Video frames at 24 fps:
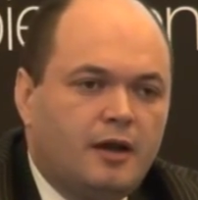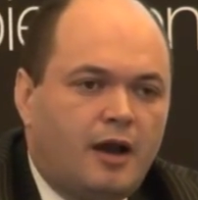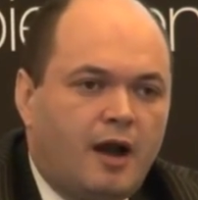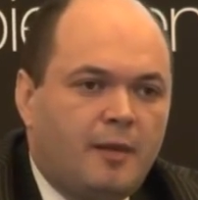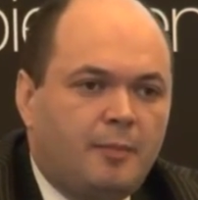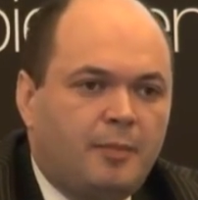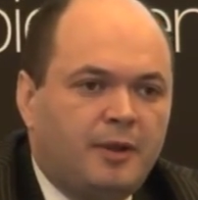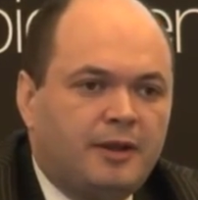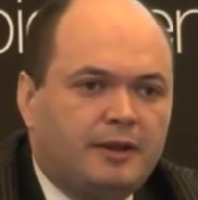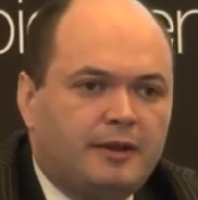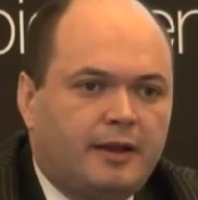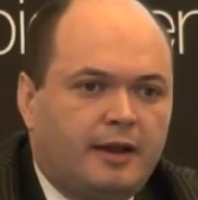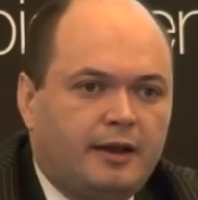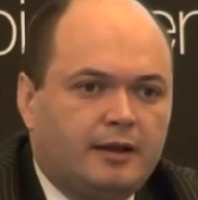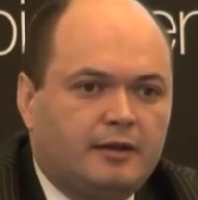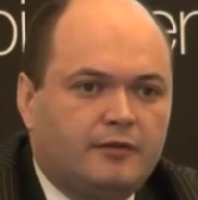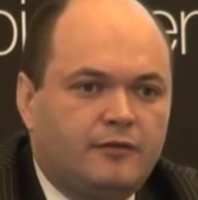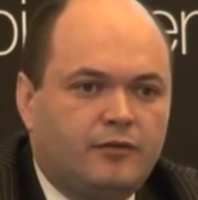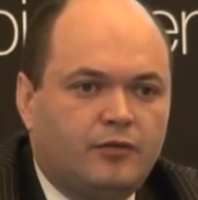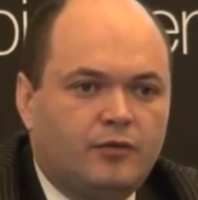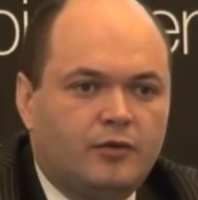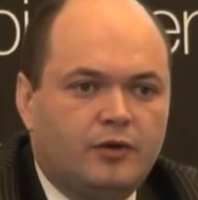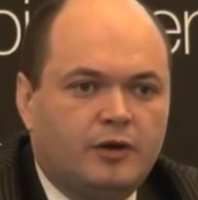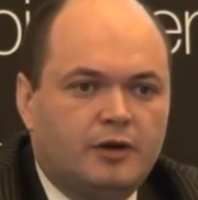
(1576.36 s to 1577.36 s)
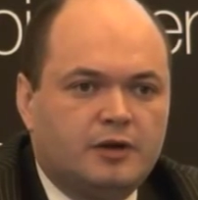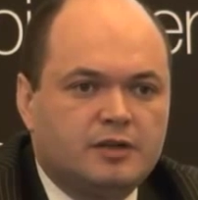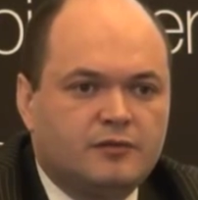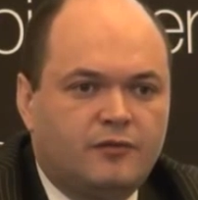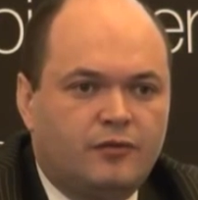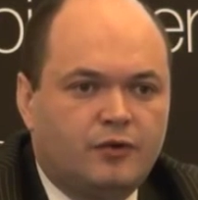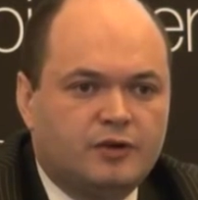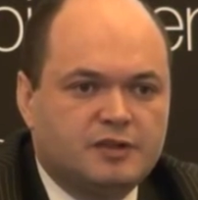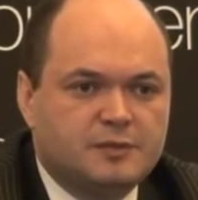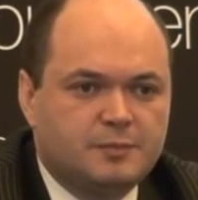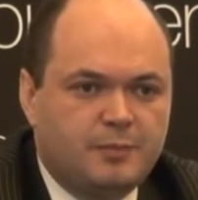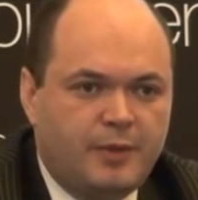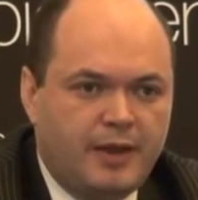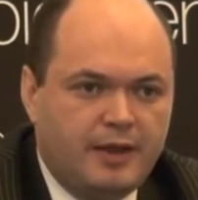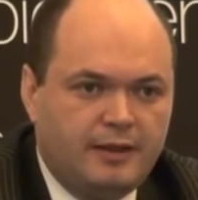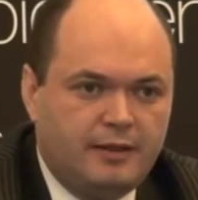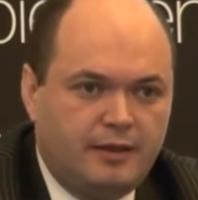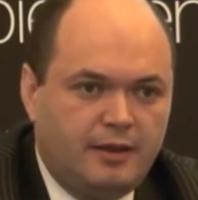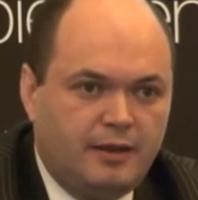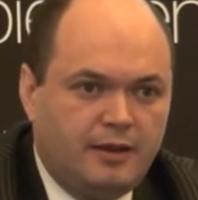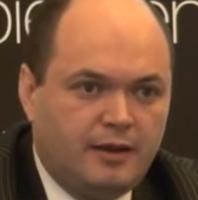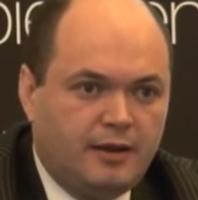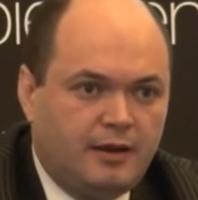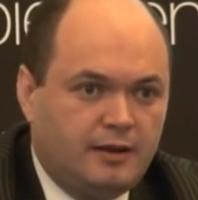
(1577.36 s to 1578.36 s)
appetite for, for
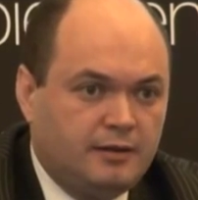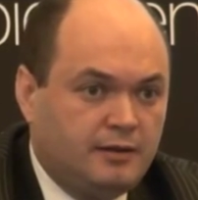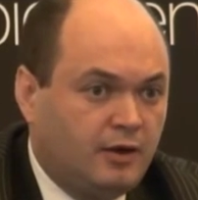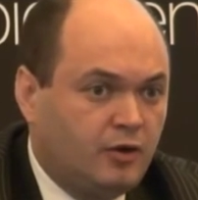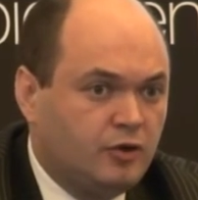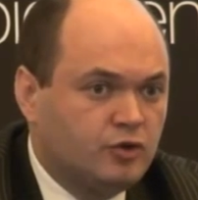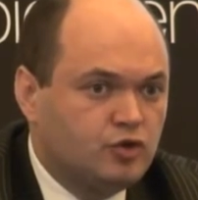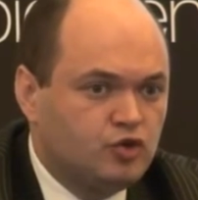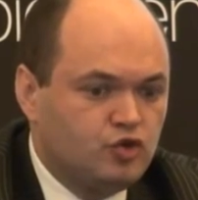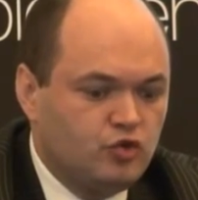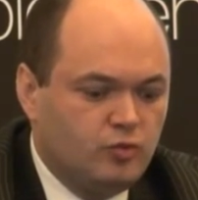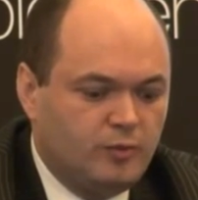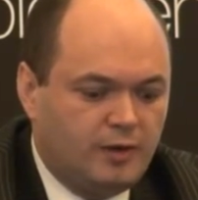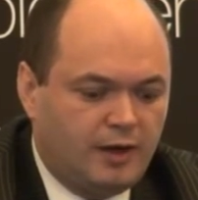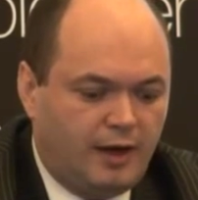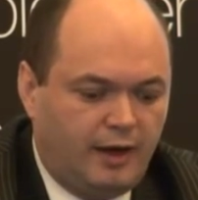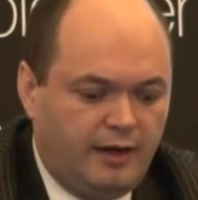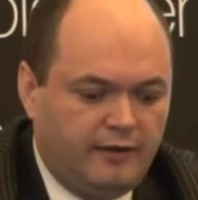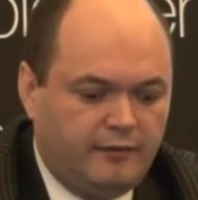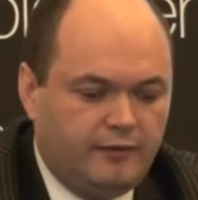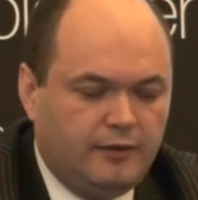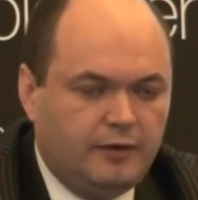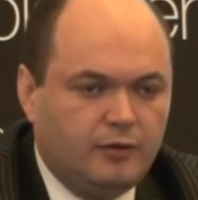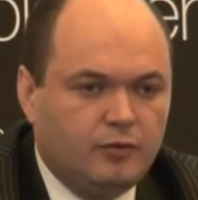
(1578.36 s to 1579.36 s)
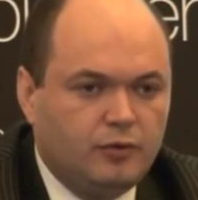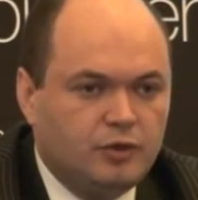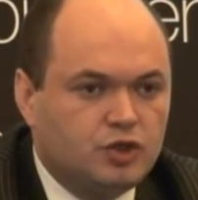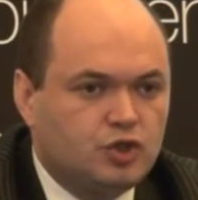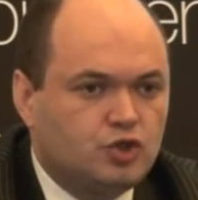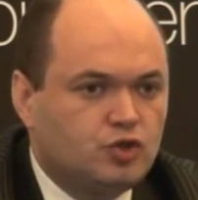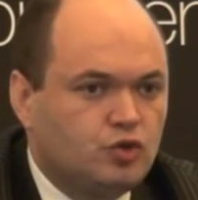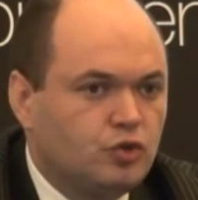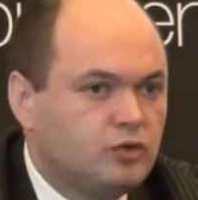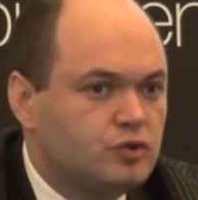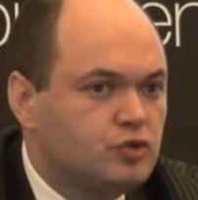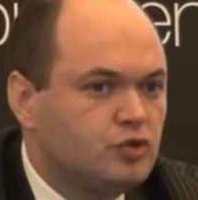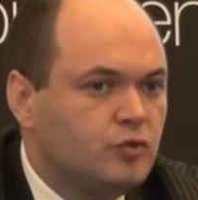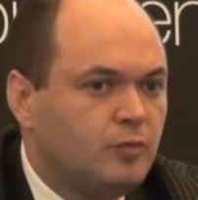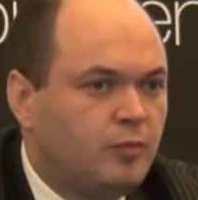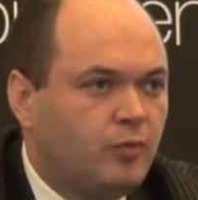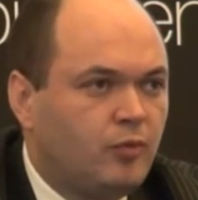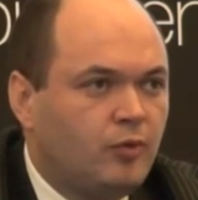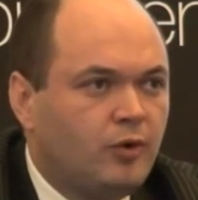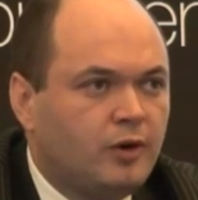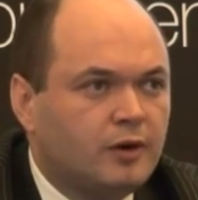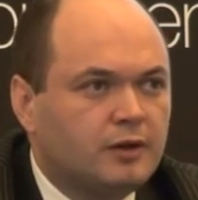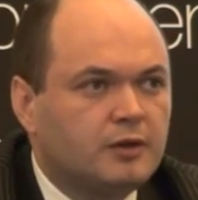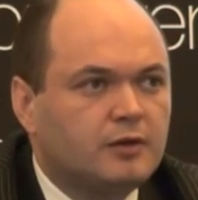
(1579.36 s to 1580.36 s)
spending at the consumer level, which should
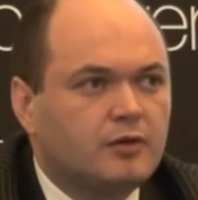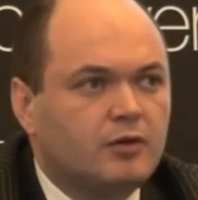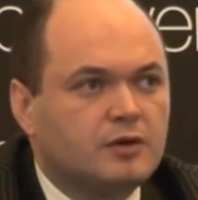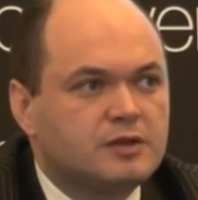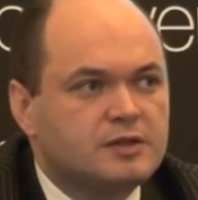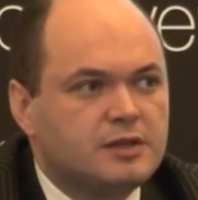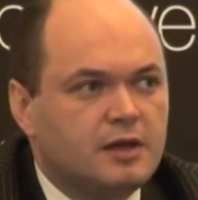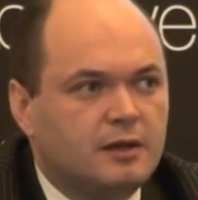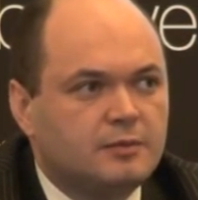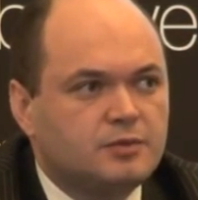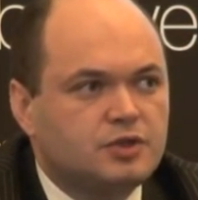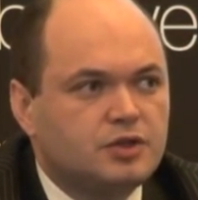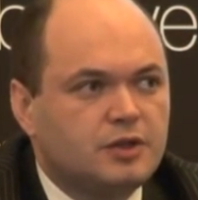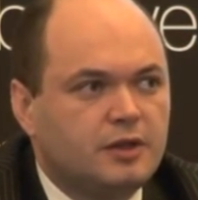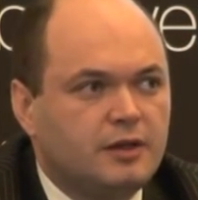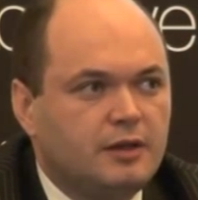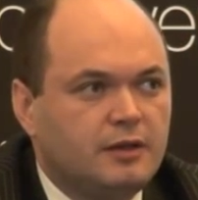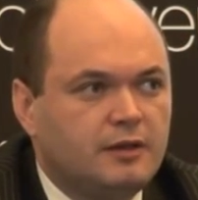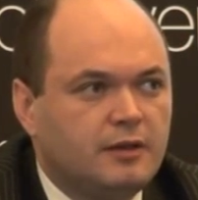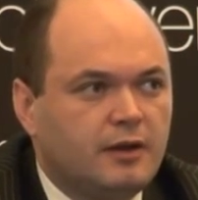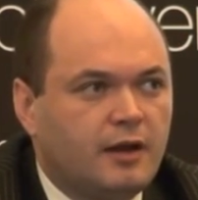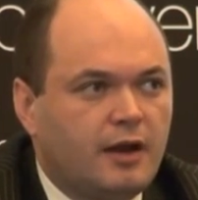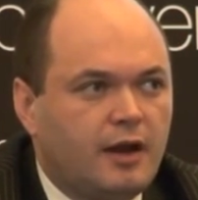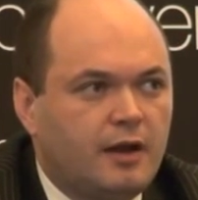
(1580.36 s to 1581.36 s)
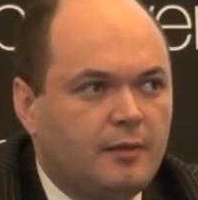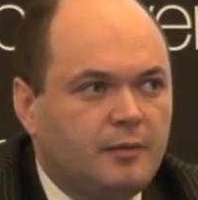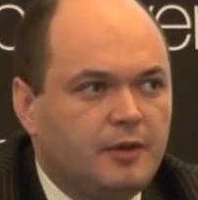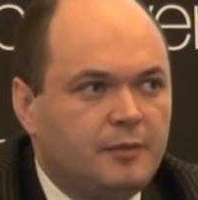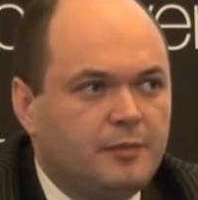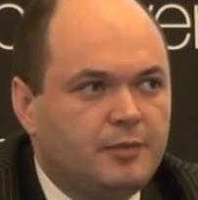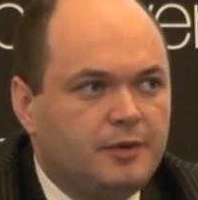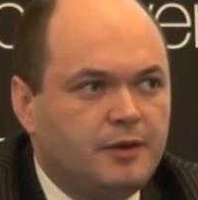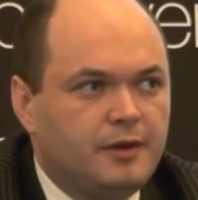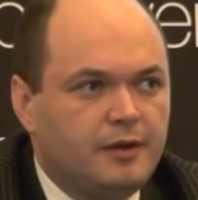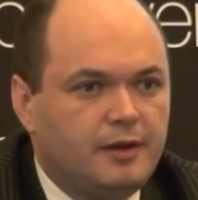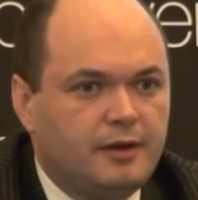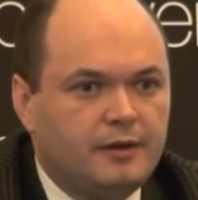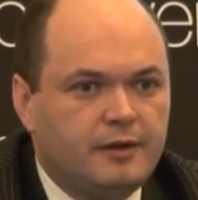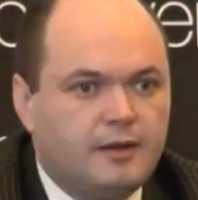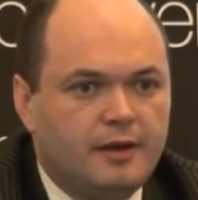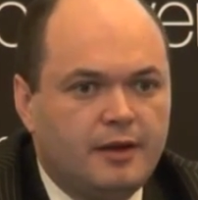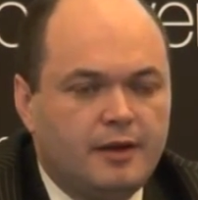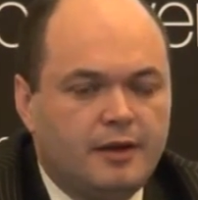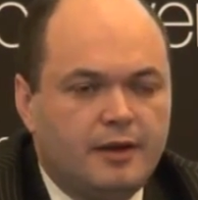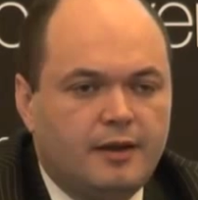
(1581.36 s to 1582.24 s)
support consumption in the coming period